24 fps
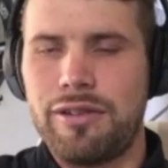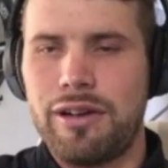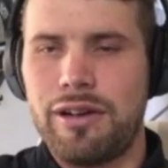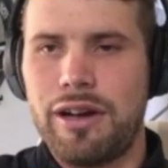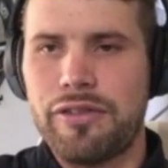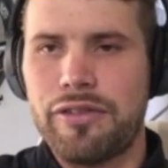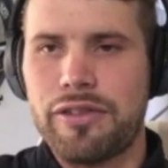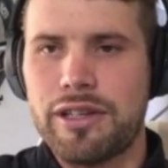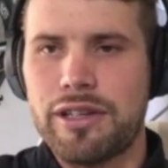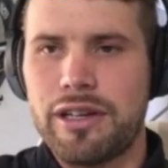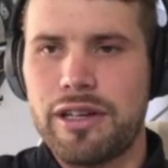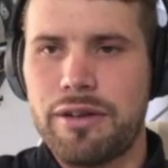
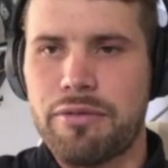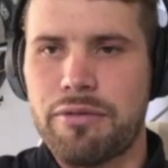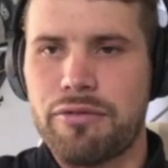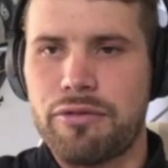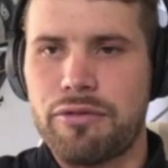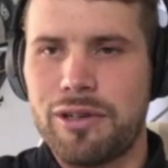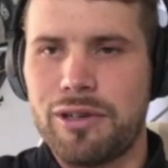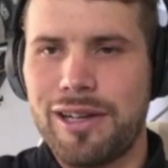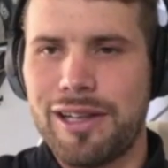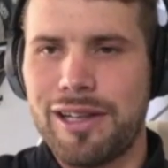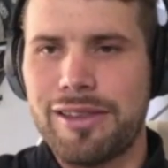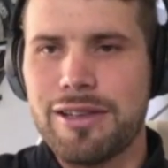5 times,
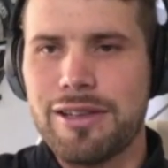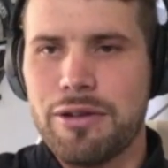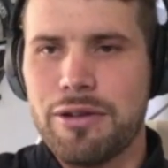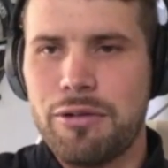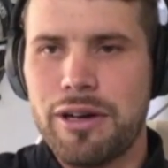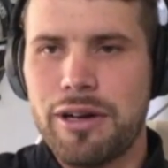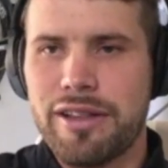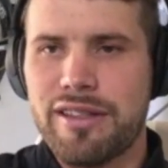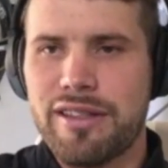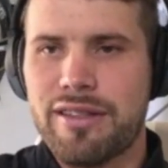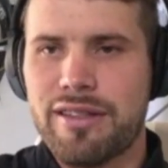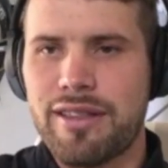Vuelta
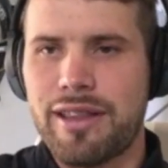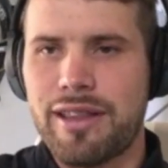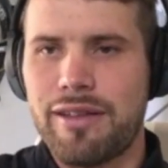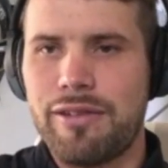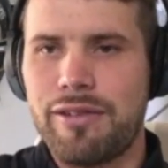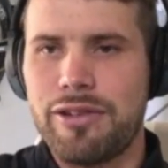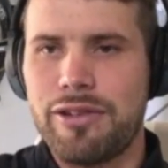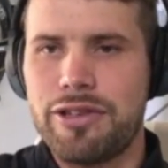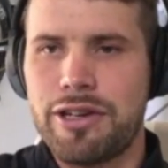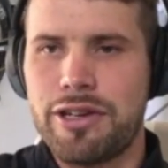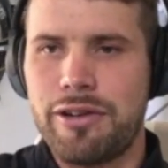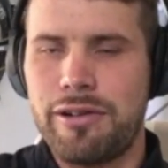once, never
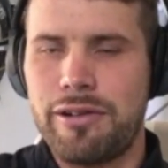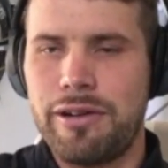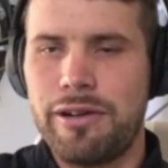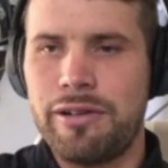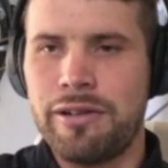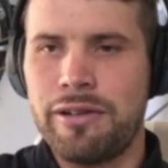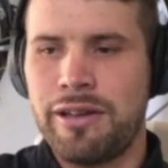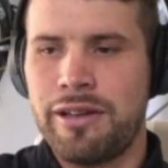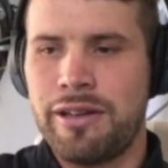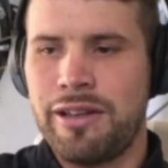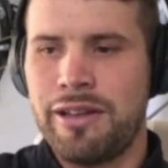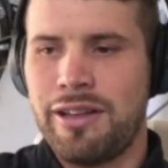Giro.
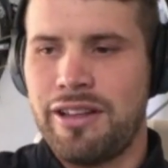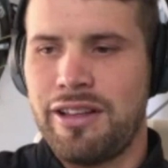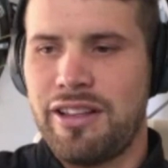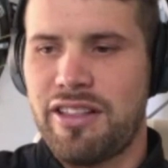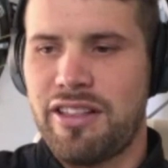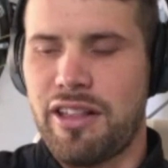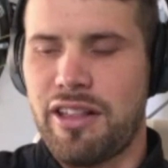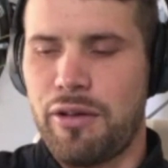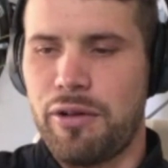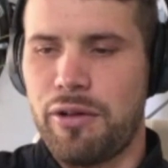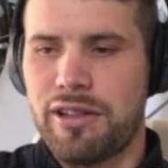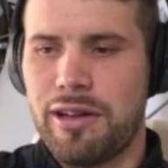
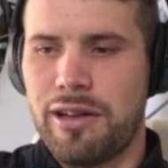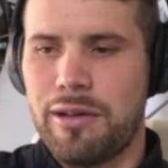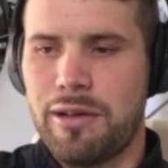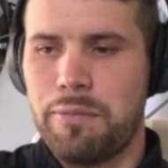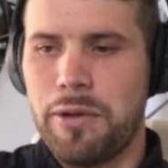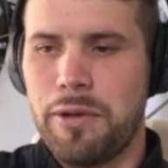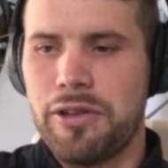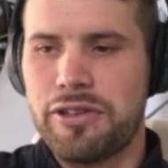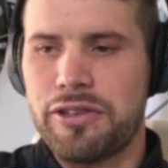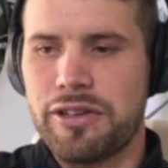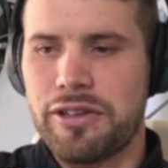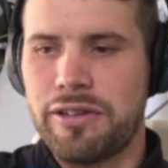So I was
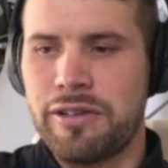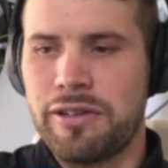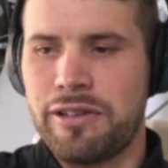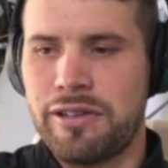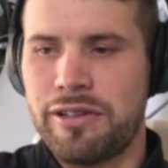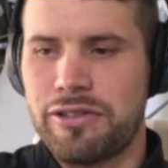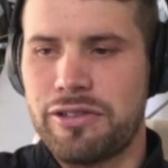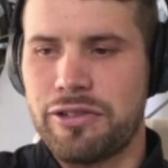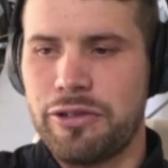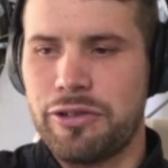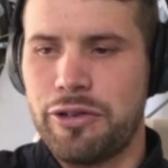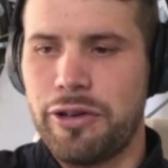hoping to
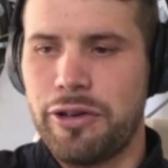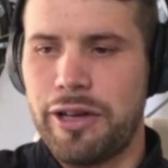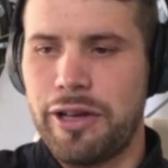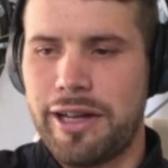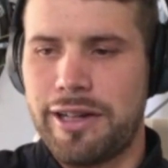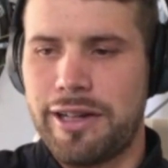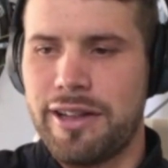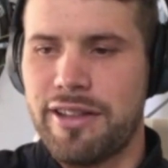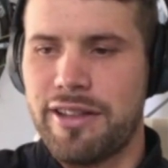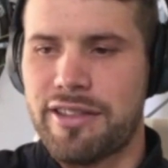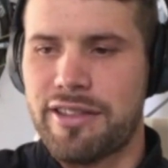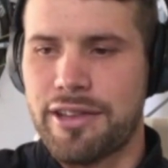do
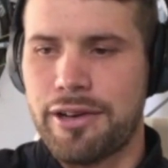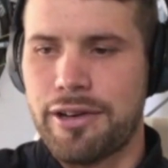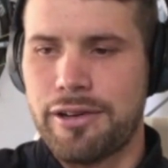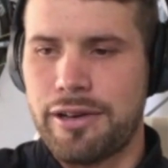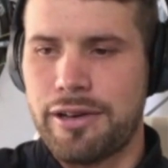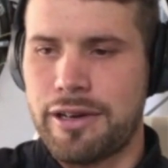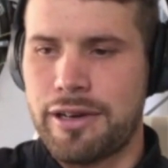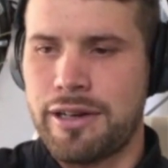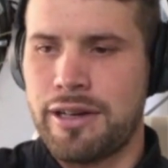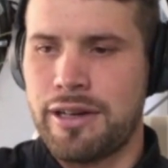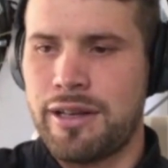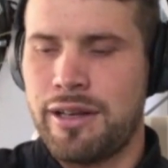that this year,
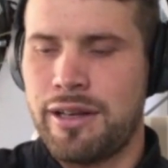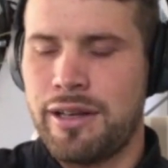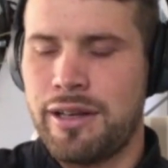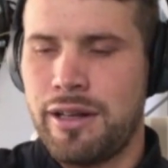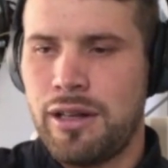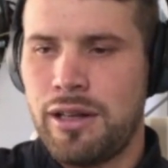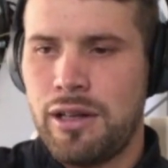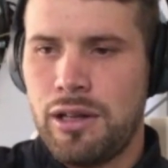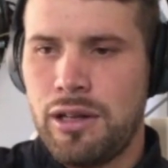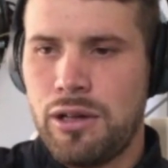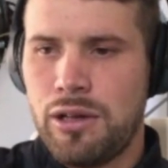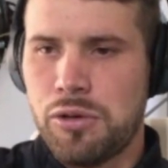and
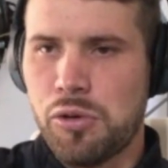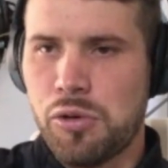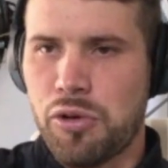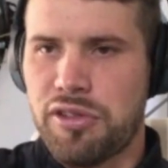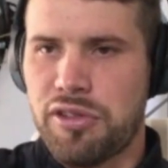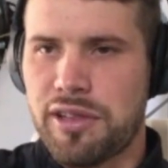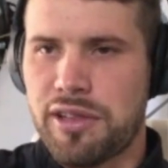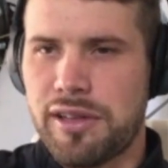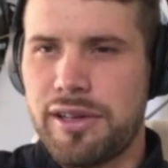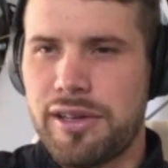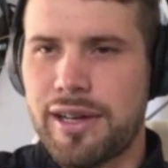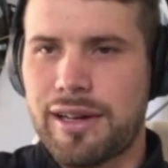
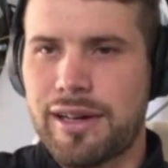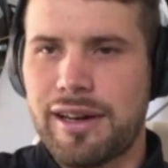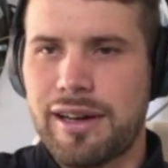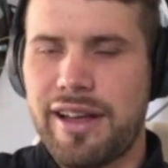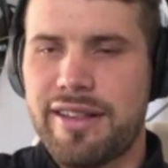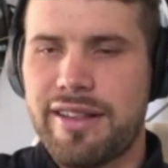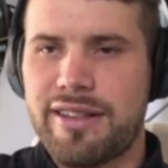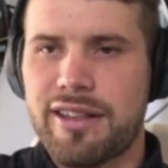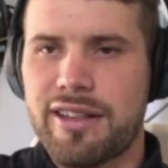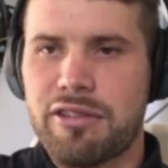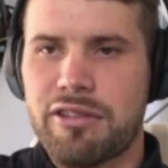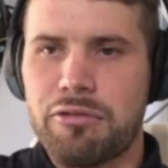also the
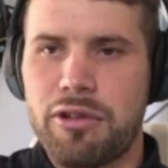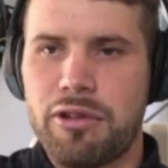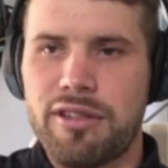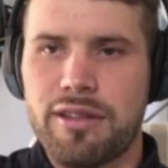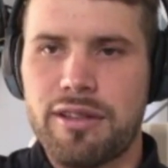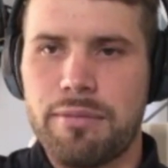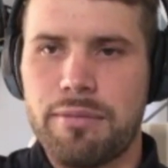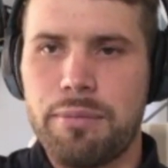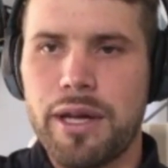classics was a